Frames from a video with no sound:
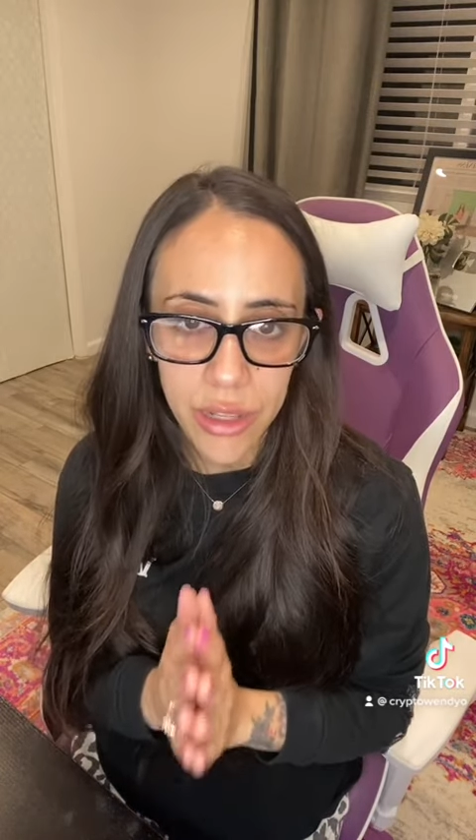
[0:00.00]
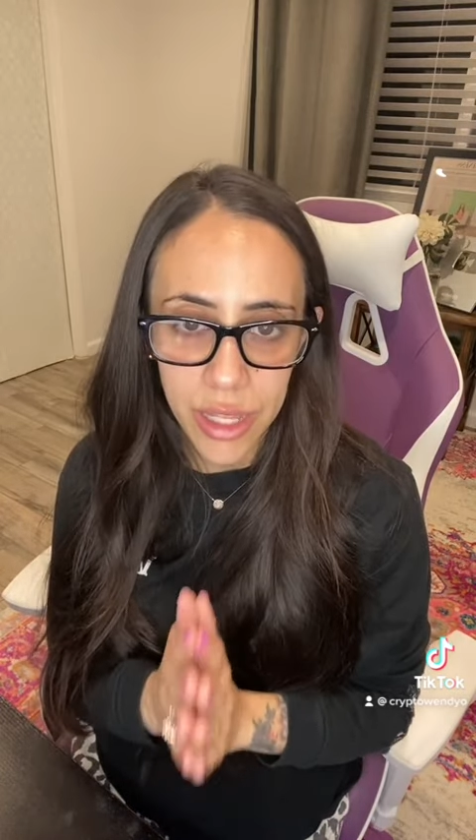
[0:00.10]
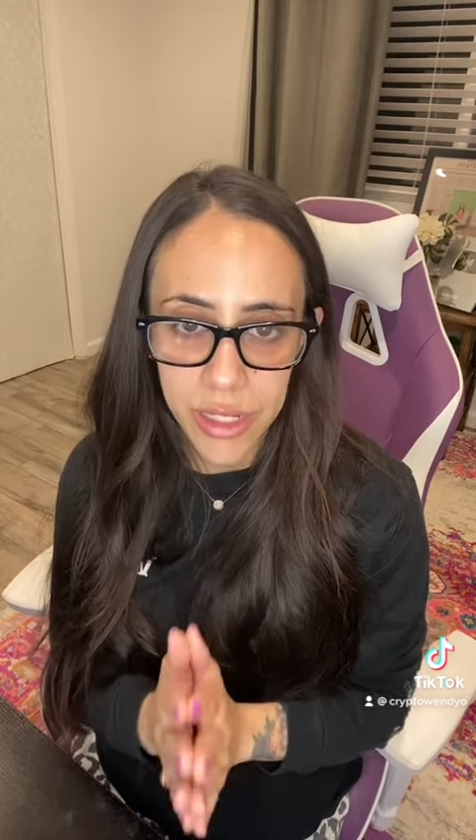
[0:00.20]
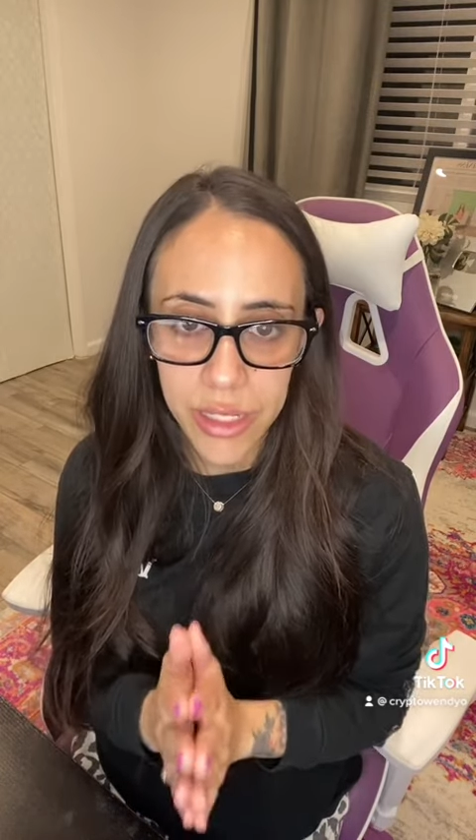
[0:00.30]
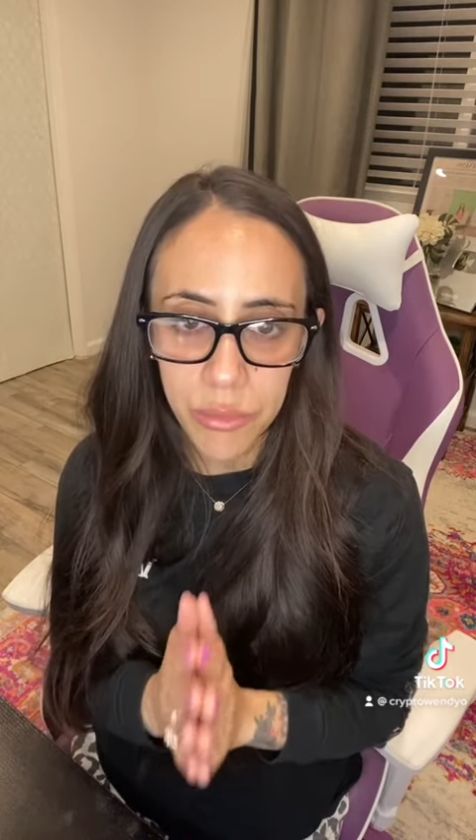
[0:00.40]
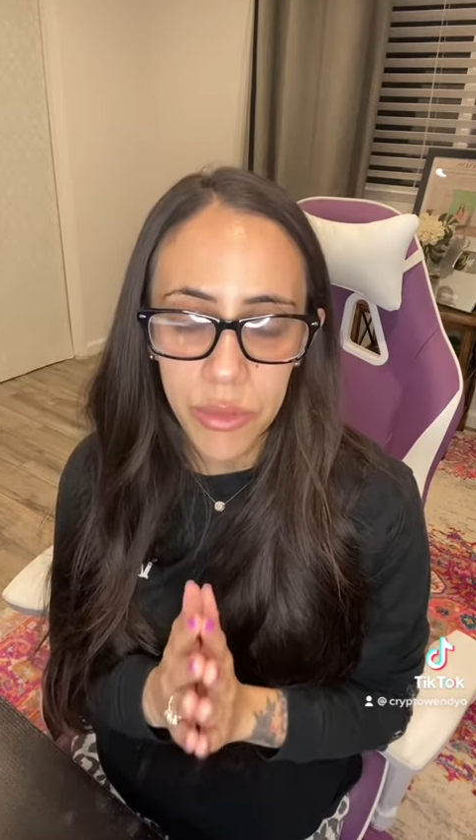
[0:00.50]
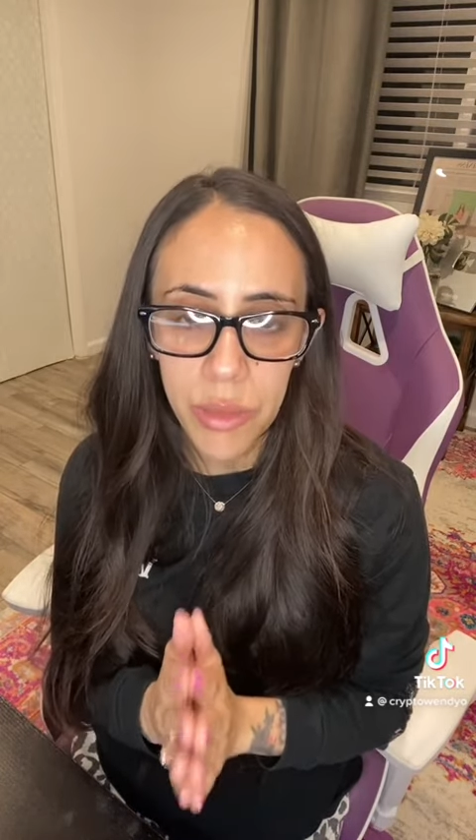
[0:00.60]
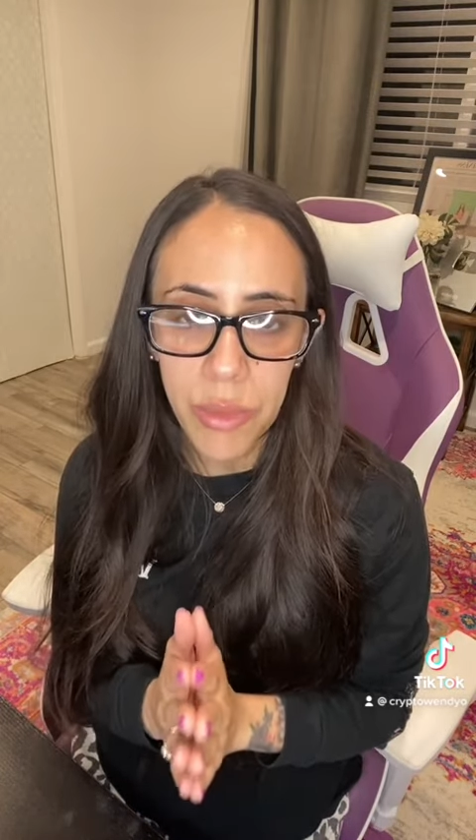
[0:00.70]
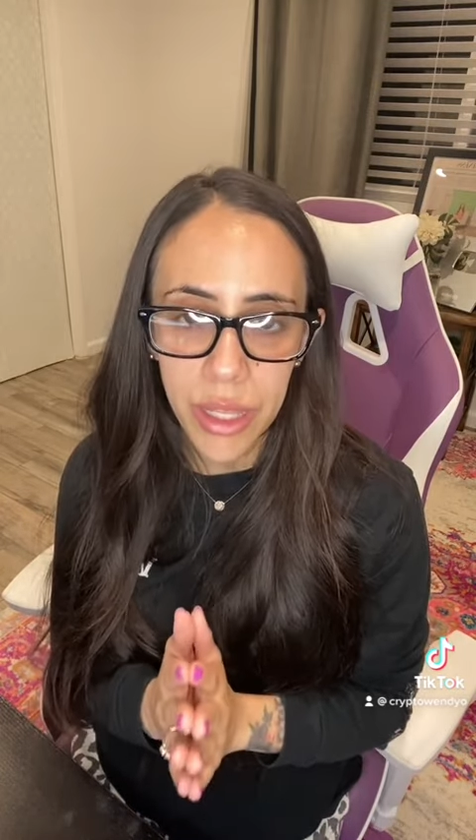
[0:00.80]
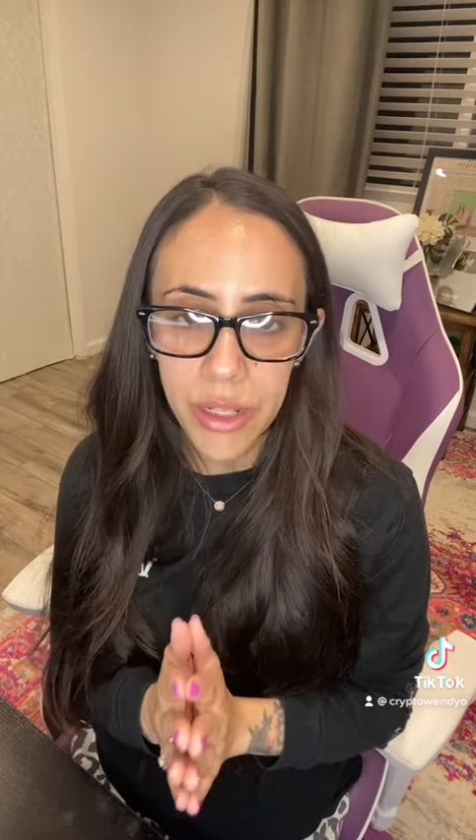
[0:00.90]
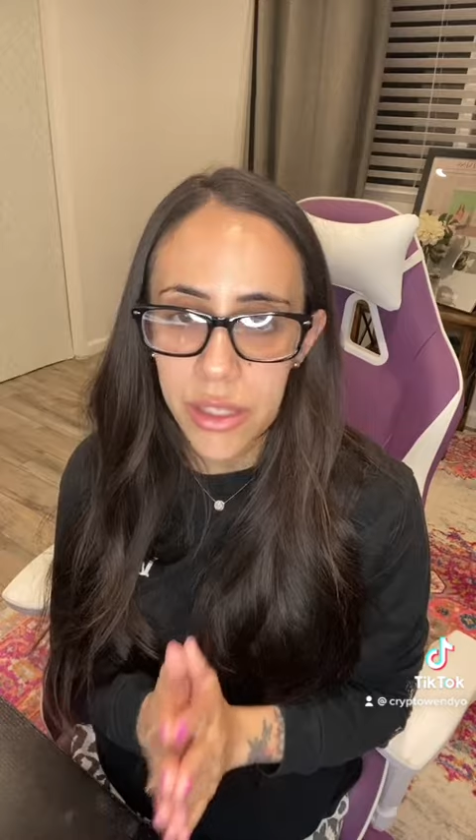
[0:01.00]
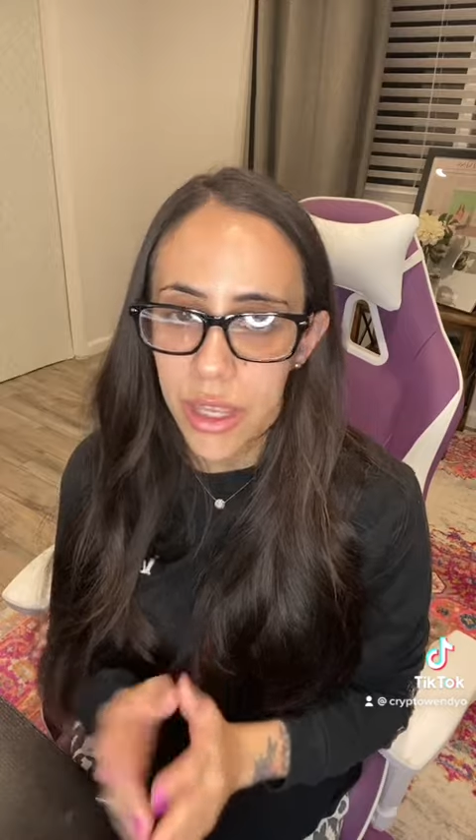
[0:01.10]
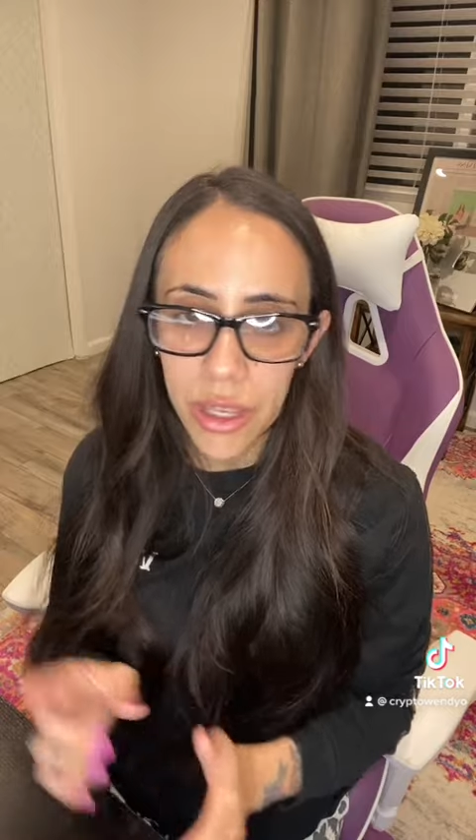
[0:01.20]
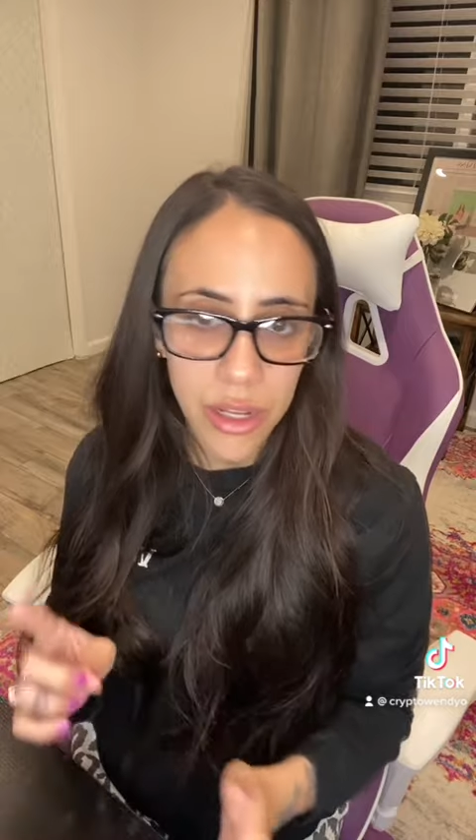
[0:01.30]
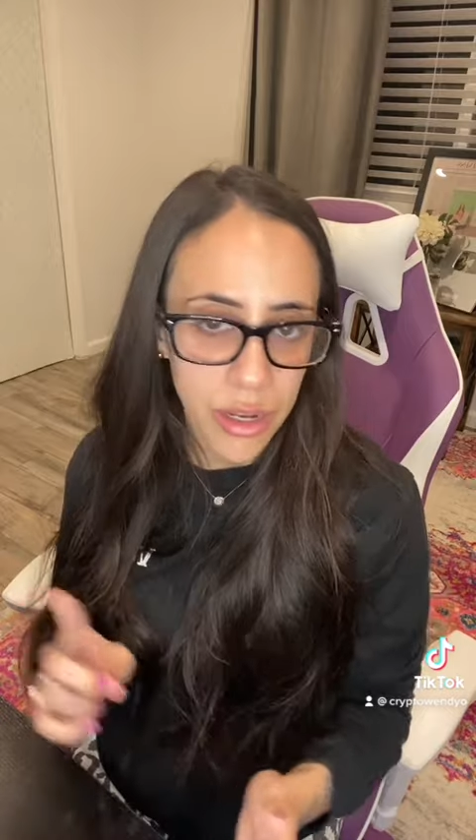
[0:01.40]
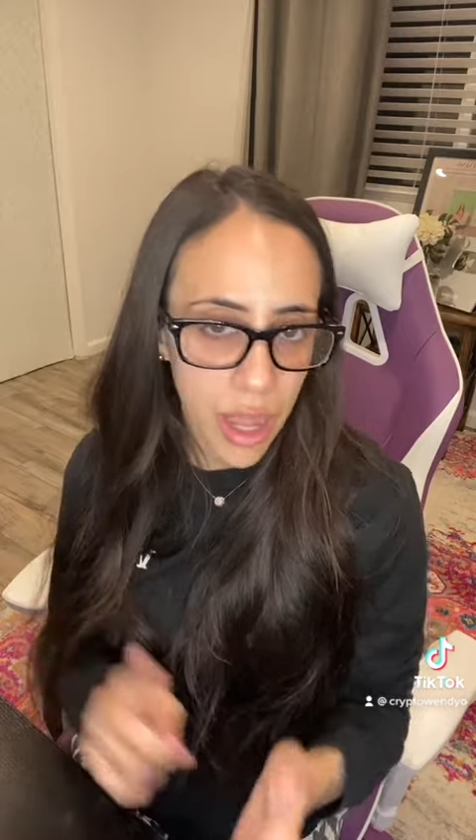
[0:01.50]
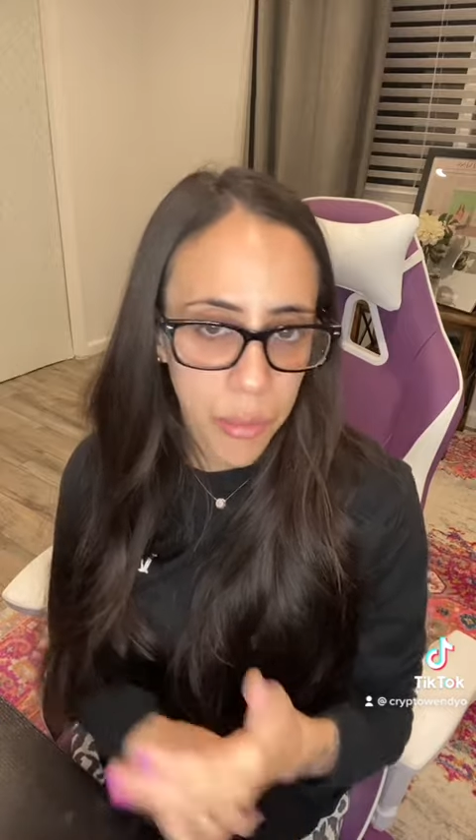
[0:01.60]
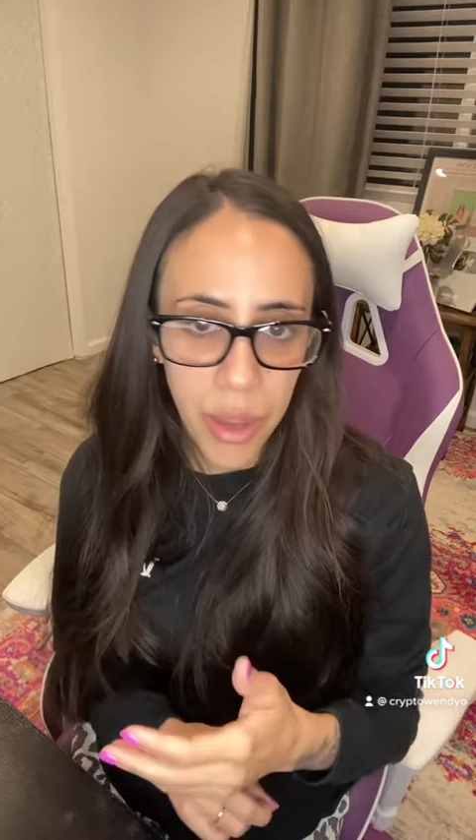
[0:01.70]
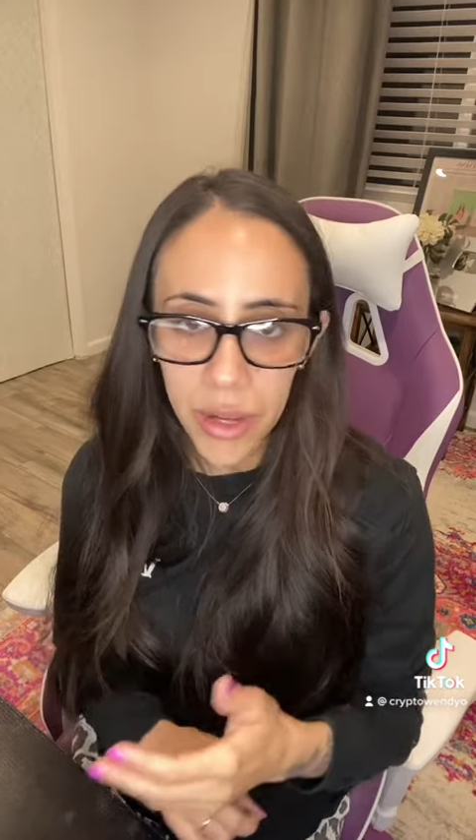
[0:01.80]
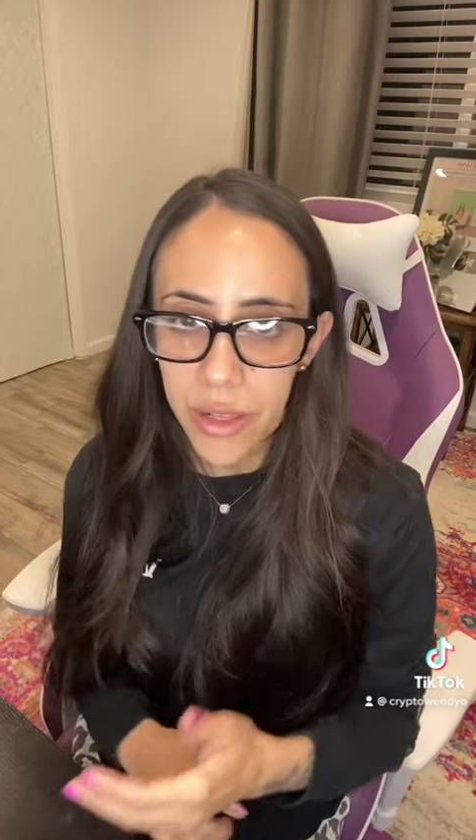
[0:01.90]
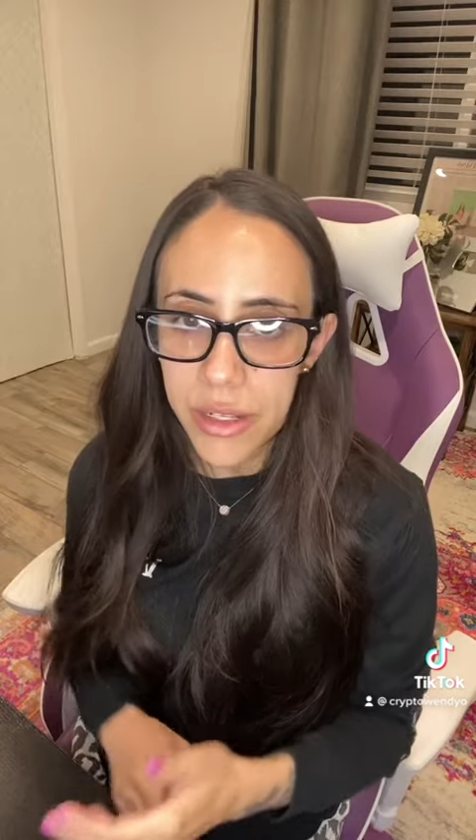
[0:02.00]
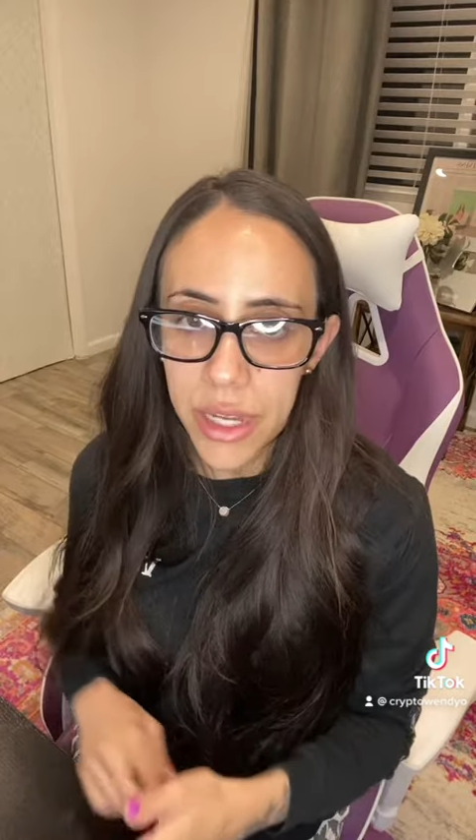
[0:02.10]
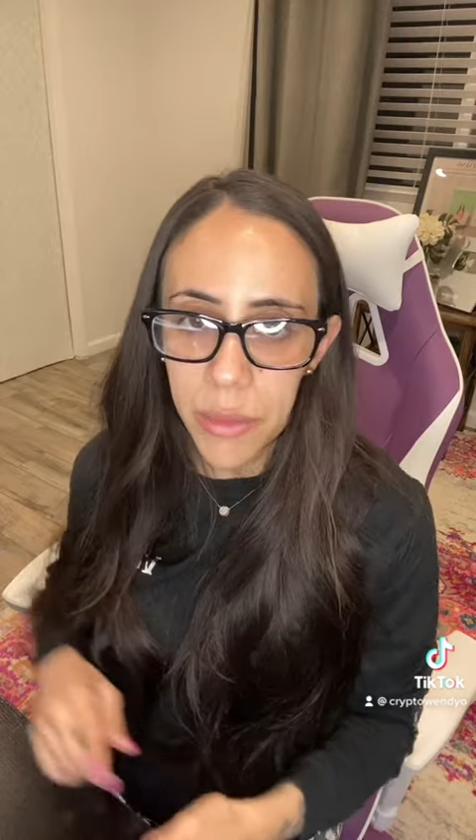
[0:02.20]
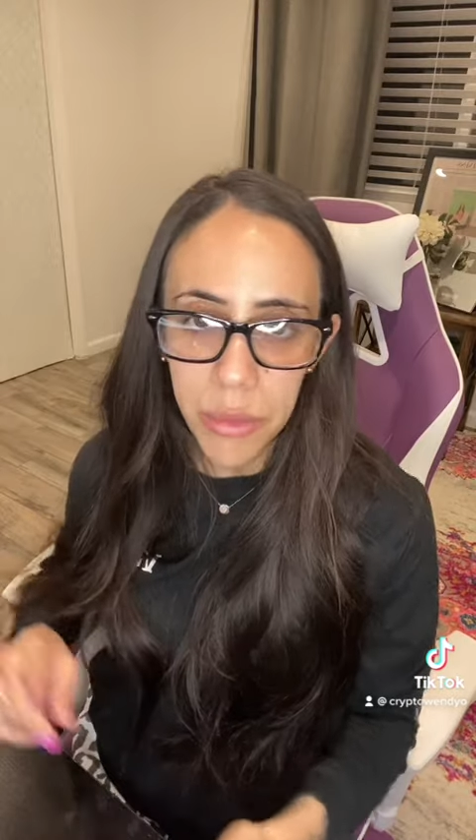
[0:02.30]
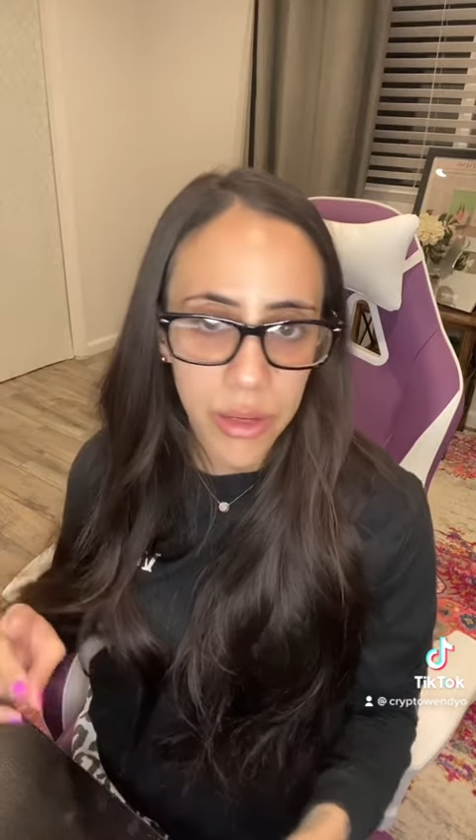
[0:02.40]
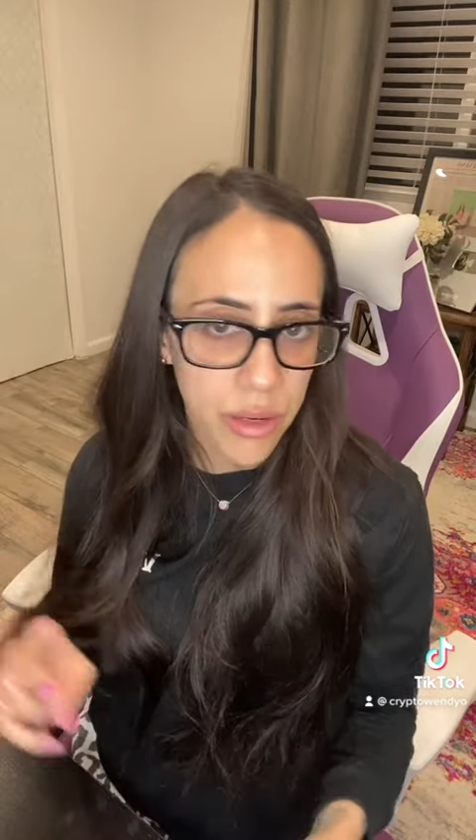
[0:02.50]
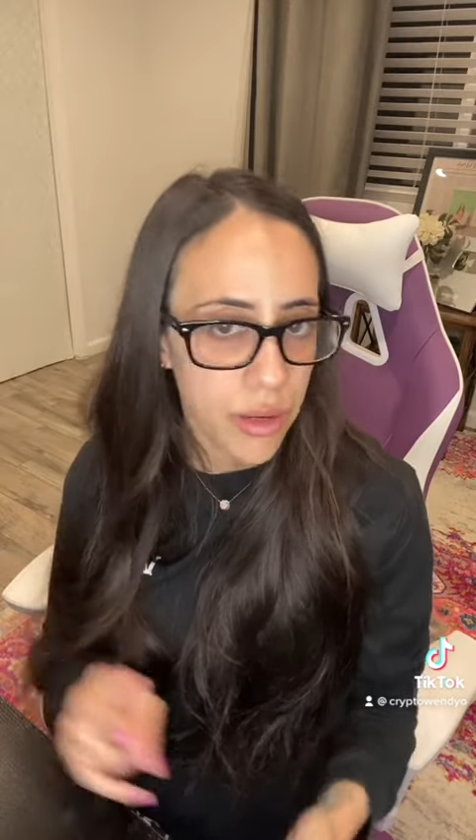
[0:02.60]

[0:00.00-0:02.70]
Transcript: That simply means not buying the dip,